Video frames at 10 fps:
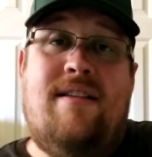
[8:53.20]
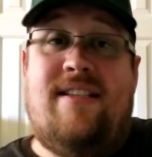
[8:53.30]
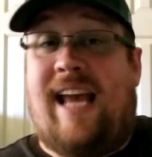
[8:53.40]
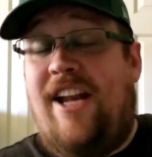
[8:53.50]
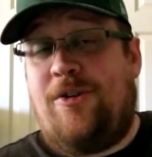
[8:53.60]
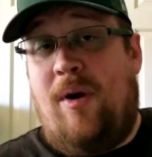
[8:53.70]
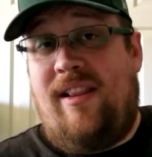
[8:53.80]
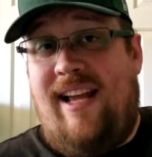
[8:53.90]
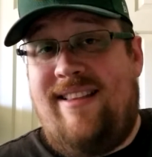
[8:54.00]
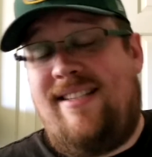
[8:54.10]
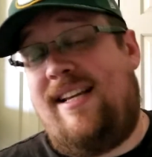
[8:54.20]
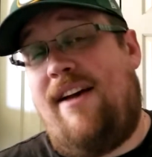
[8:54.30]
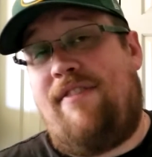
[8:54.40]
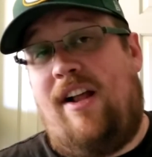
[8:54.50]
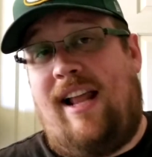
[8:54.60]
Saskatchewan led the C
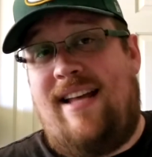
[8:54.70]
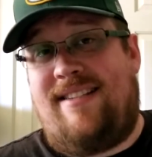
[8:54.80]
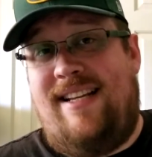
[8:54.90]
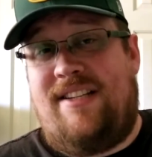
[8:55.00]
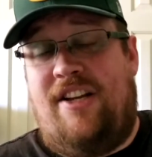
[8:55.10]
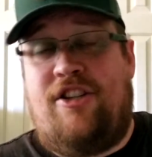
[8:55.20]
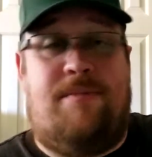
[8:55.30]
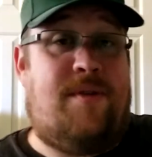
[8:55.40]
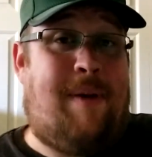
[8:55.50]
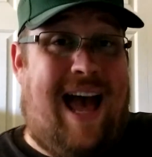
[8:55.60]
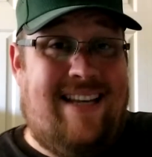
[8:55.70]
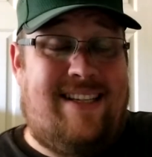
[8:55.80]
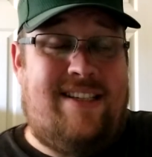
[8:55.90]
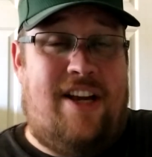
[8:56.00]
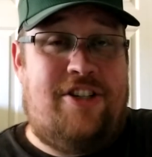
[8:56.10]
F L last season in terms of
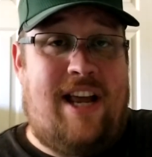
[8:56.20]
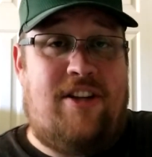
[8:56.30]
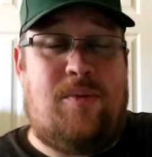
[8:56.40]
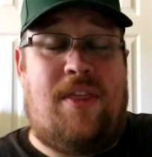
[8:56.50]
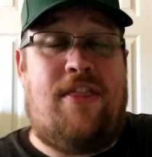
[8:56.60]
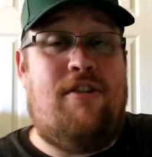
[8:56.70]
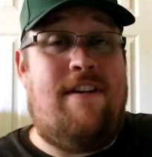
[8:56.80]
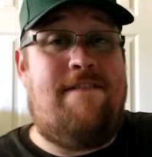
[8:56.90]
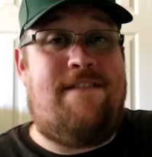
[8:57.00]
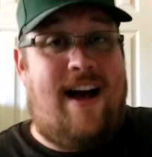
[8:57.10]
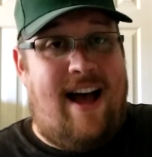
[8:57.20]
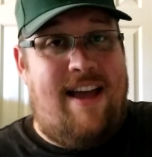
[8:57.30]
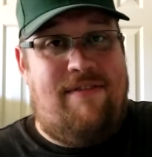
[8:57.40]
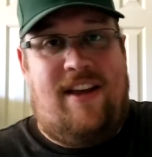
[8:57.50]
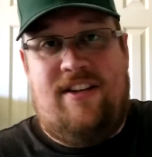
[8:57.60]
passing touchdowns with
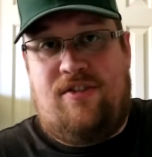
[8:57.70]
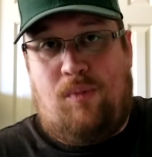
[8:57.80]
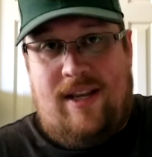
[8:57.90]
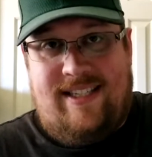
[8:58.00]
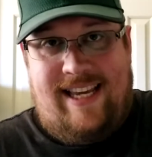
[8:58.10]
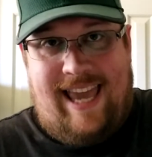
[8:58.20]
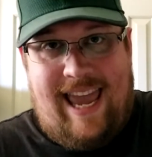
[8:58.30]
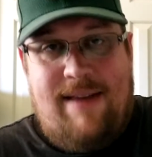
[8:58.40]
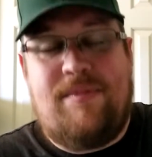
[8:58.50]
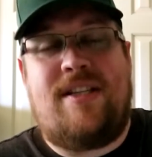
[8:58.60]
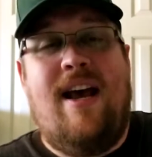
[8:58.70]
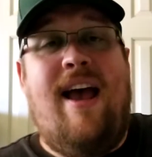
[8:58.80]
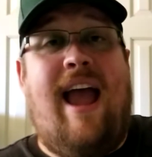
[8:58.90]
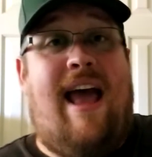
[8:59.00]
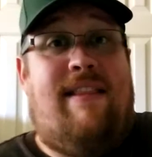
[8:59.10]
thirty-five in twenty games,
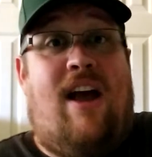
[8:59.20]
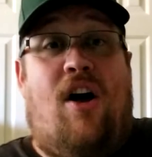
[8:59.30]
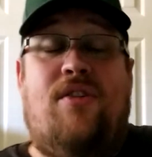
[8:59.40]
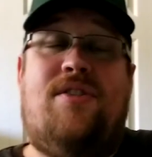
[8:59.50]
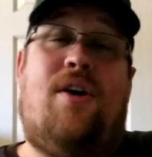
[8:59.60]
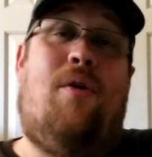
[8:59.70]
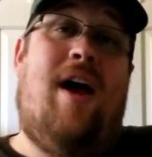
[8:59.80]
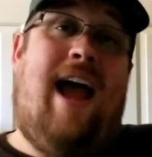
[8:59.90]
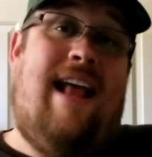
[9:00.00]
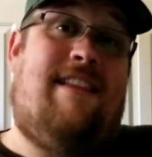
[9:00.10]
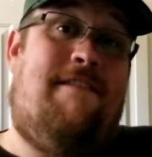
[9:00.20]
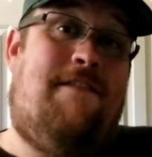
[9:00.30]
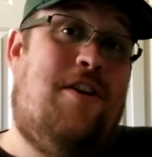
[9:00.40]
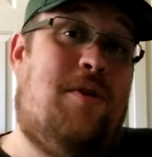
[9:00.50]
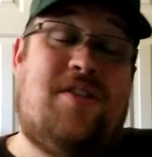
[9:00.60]
and they also had the
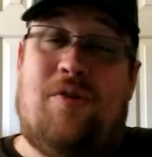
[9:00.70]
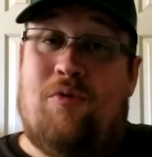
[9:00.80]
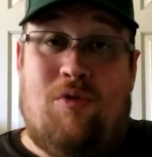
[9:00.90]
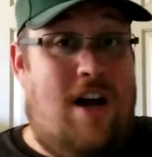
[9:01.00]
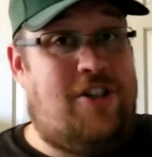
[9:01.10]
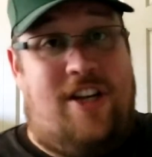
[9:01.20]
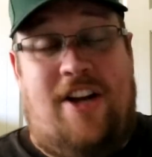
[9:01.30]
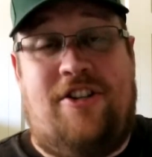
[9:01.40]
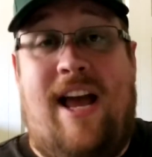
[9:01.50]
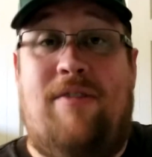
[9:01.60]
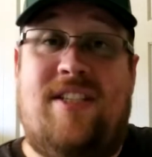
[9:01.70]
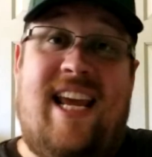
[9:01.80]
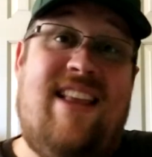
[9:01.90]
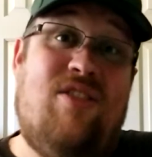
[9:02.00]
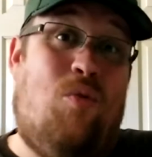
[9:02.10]
fewest rush touchdowns
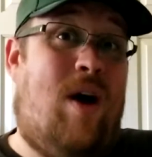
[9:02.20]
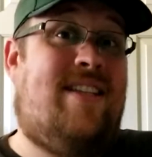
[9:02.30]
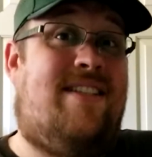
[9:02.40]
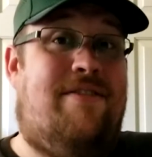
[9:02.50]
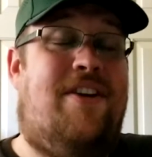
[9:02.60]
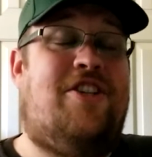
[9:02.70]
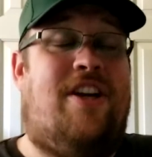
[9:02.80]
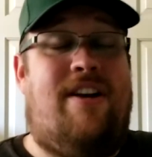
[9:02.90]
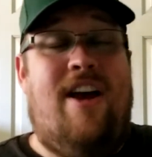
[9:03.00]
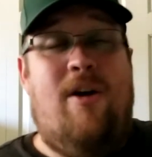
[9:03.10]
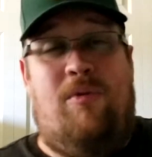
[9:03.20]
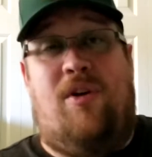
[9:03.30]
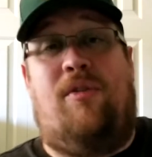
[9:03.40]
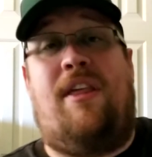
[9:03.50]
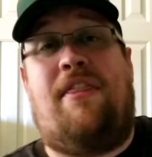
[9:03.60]
in the West Division with
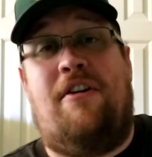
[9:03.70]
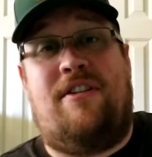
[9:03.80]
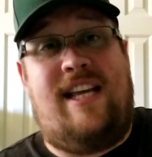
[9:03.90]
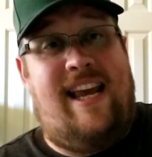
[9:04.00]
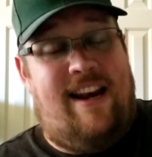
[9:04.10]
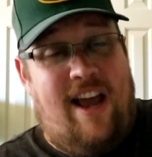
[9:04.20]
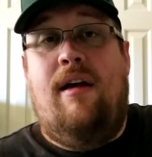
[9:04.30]
only thirteen.